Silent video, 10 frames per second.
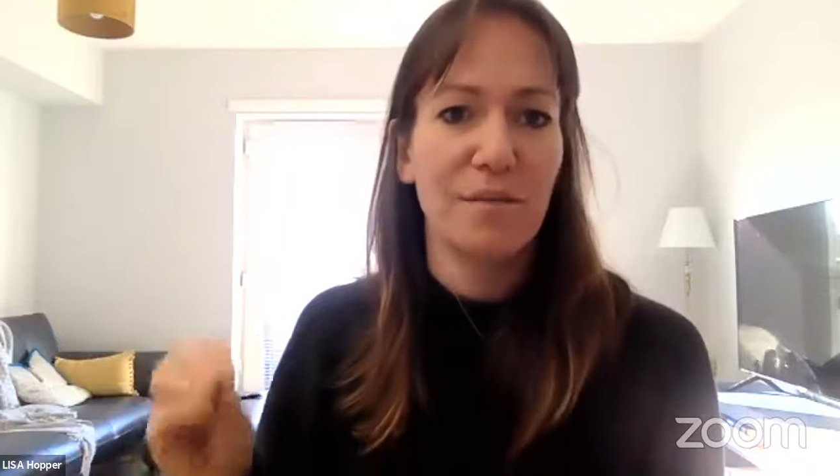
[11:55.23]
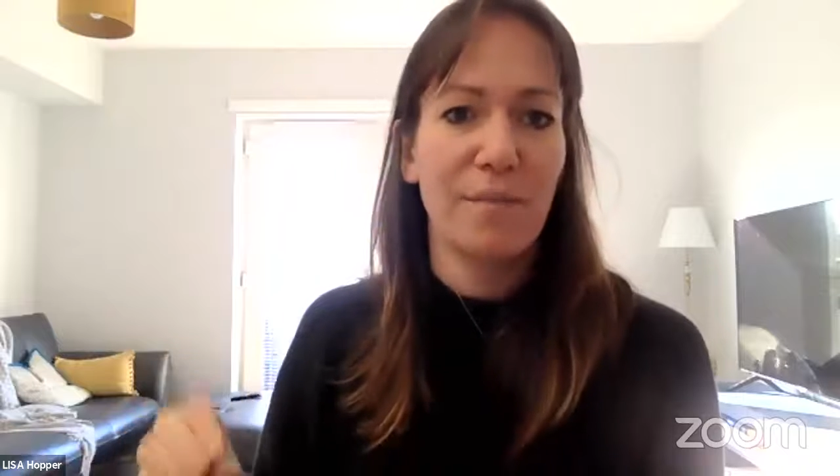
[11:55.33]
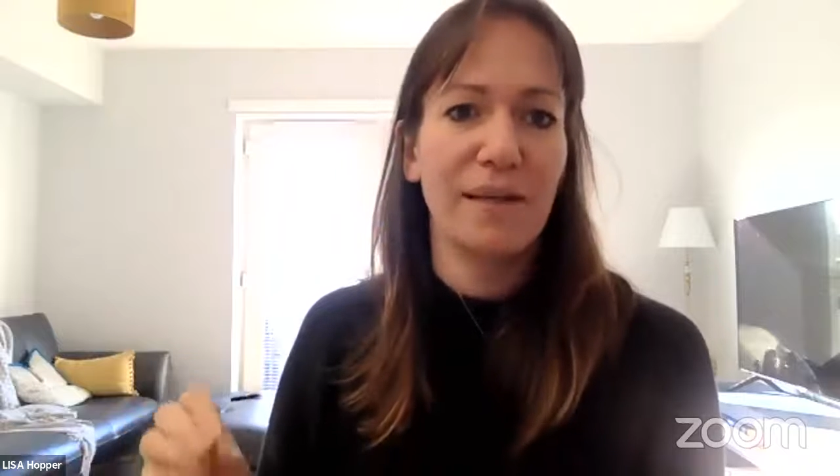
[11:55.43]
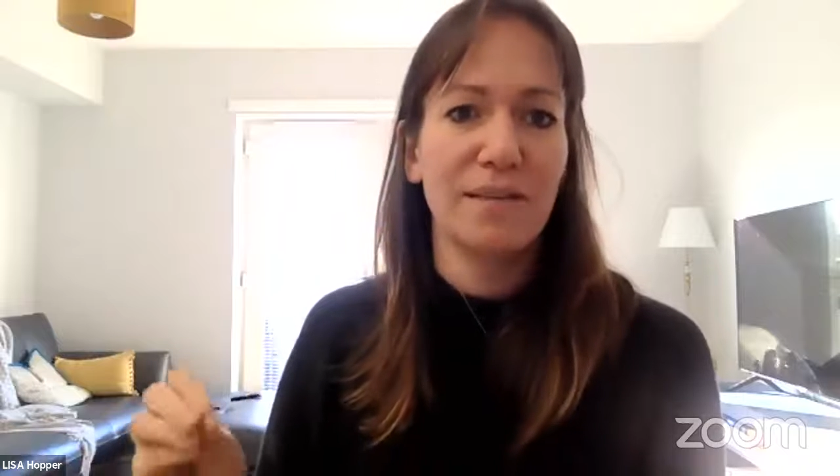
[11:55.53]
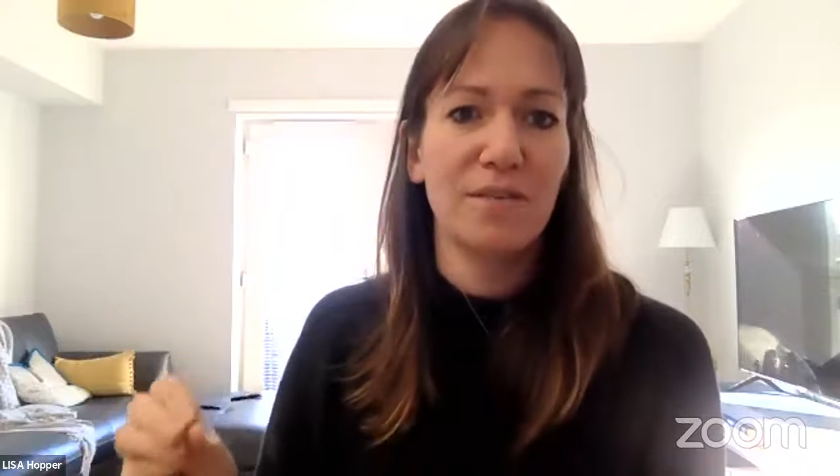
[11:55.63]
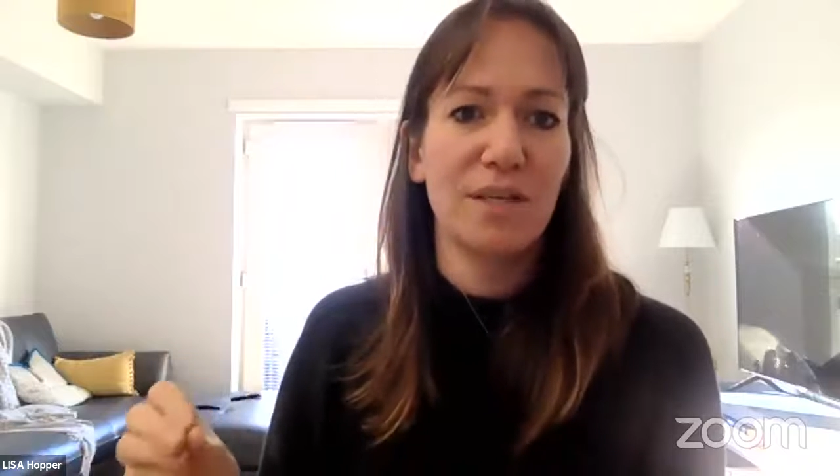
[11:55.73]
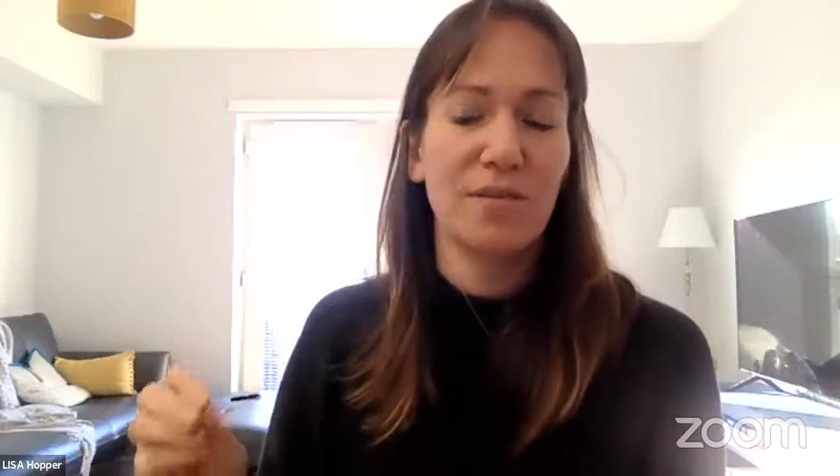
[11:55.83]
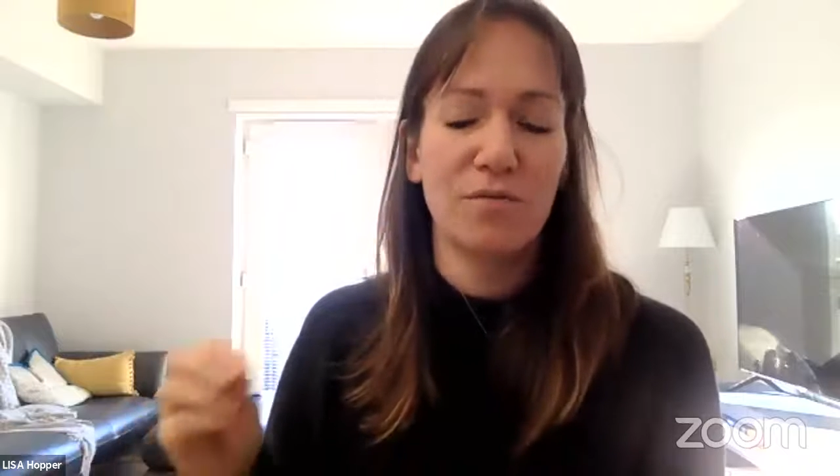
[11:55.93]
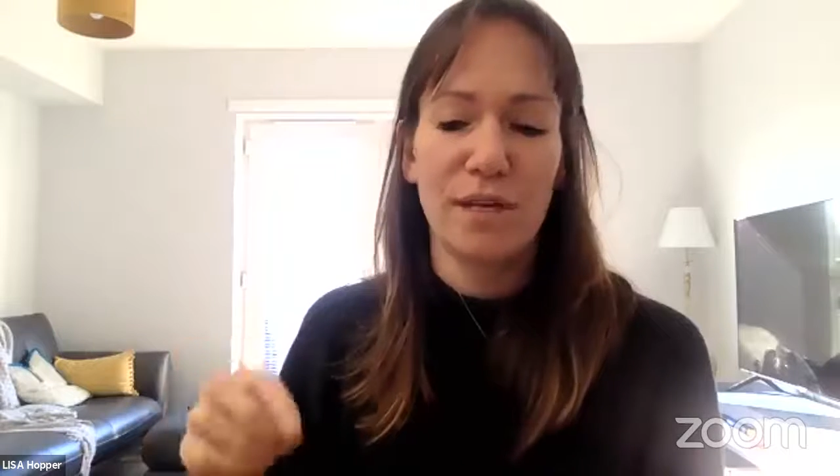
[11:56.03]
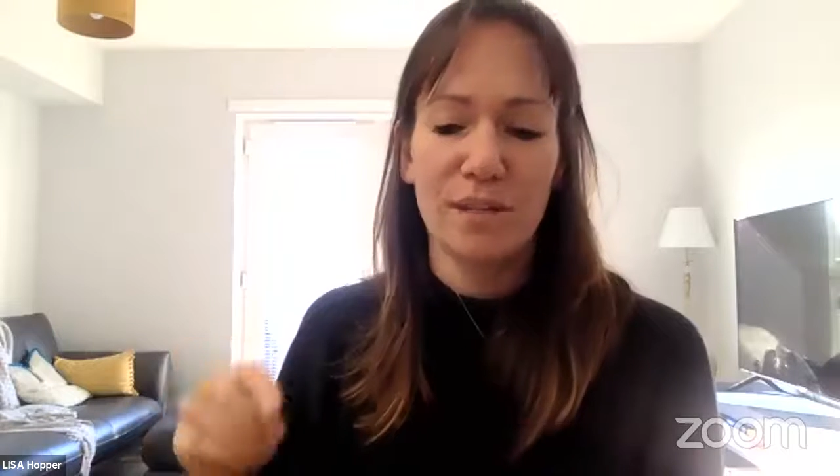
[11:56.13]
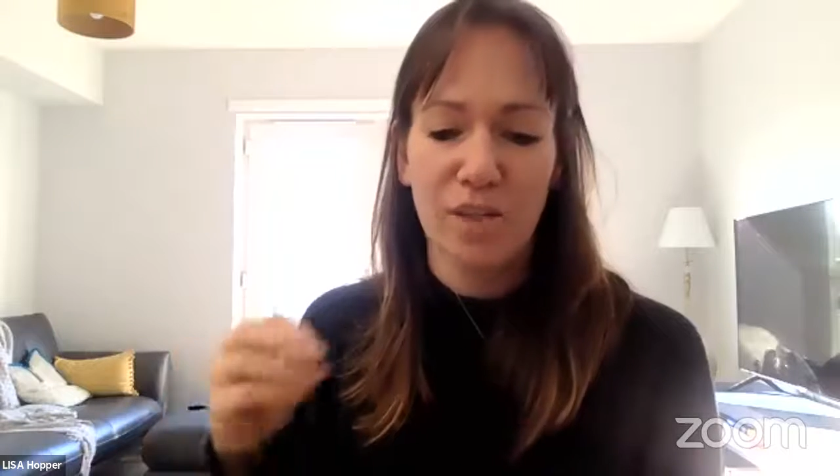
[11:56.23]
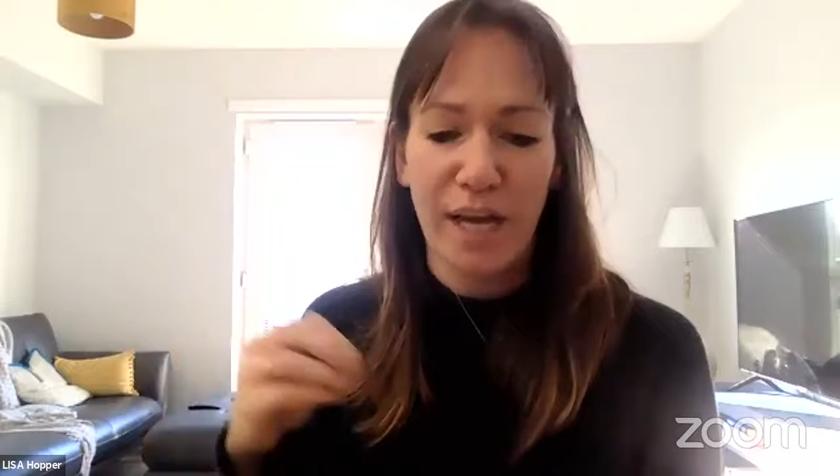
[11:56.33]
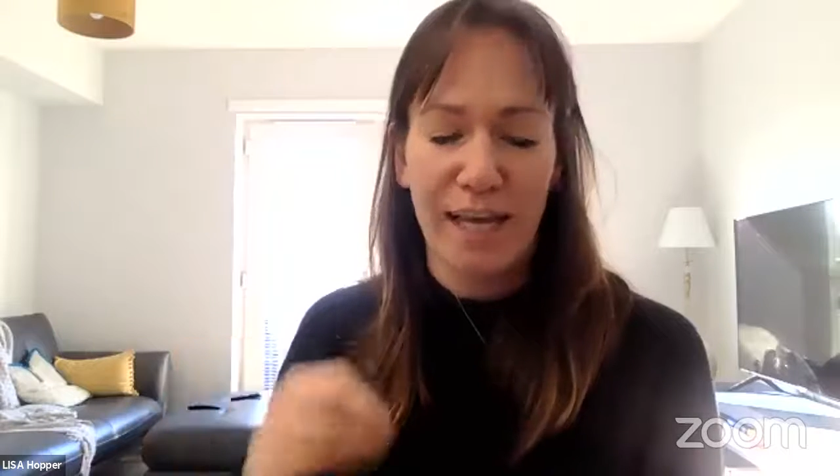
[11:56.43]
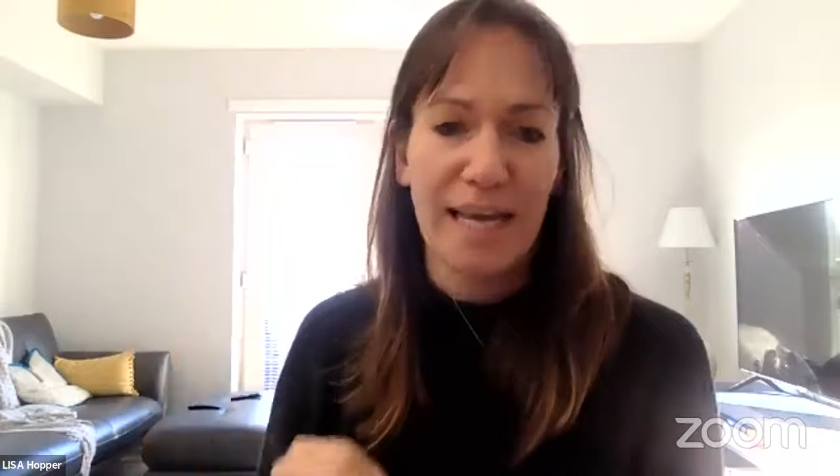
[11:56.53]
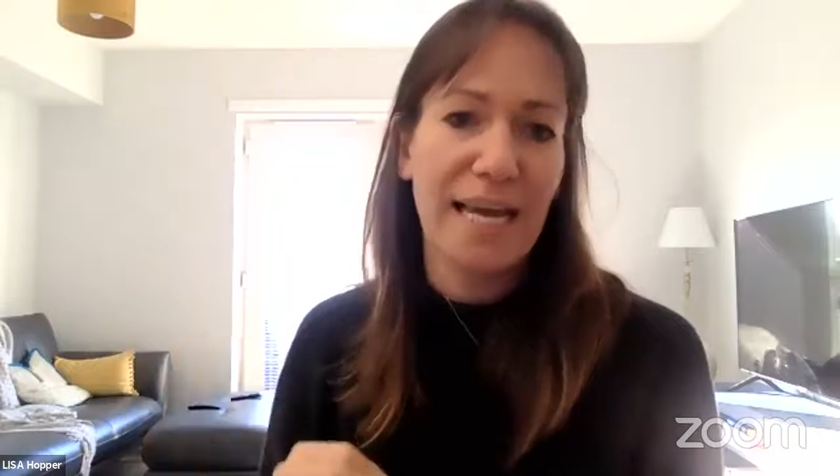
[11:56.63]
The message is really
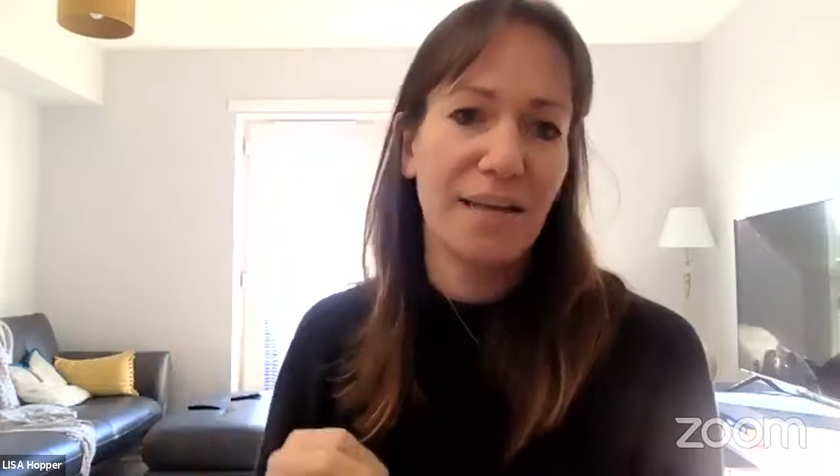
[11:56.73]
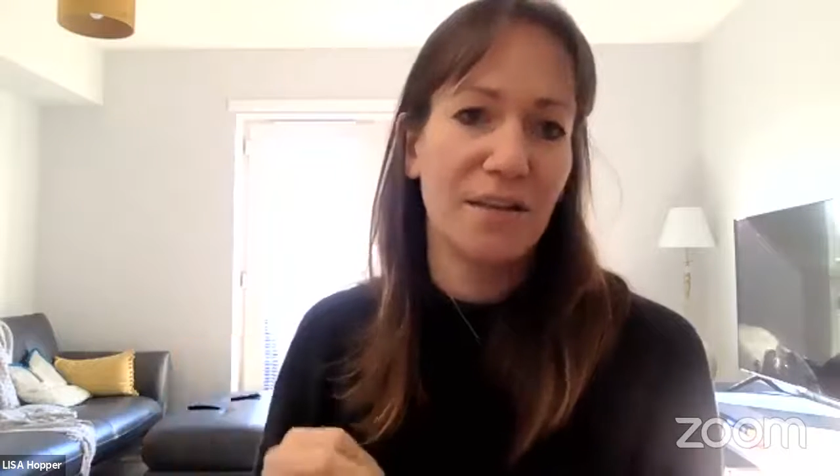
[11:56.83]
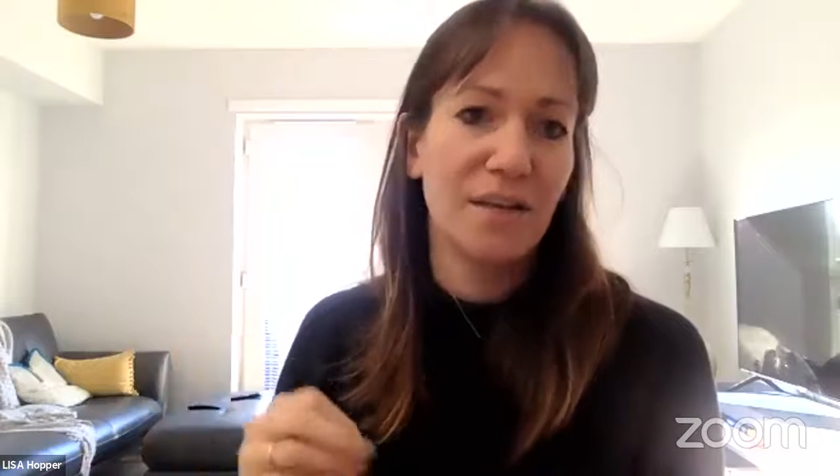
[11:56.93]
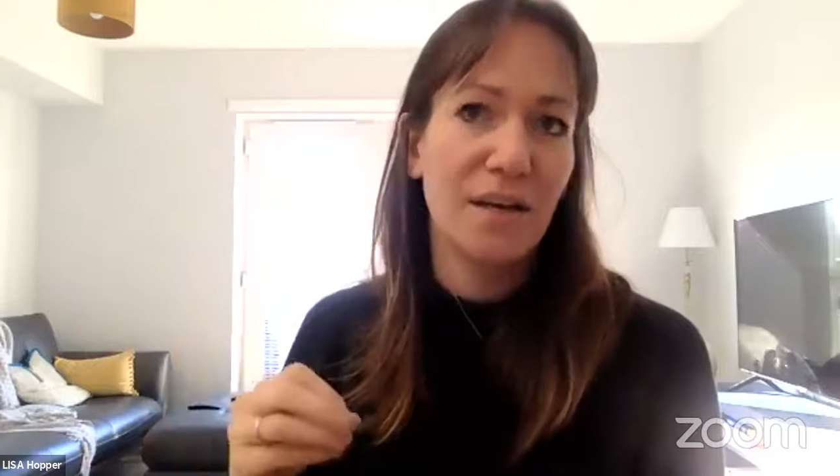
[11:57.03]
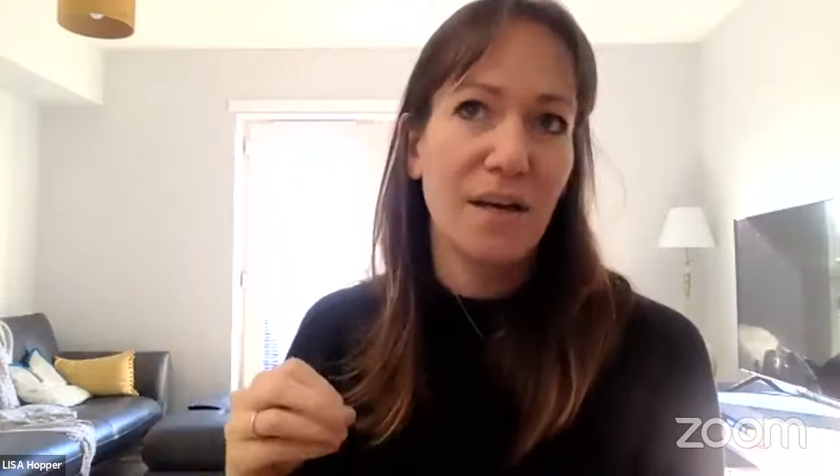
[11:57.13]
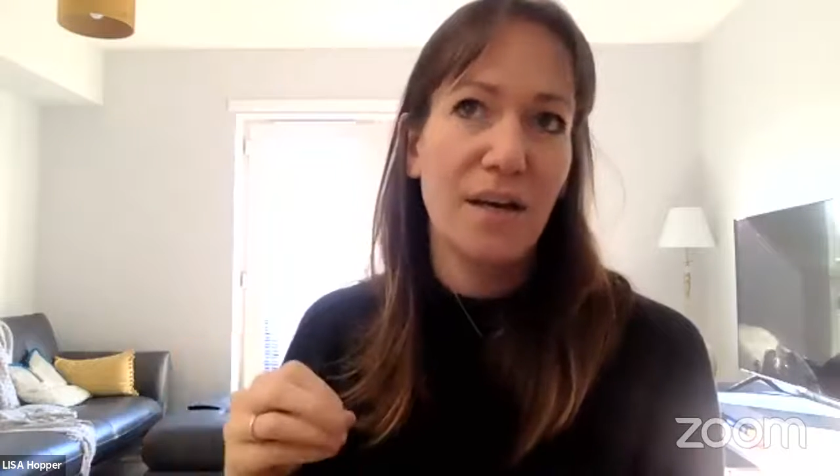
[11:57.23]
checking in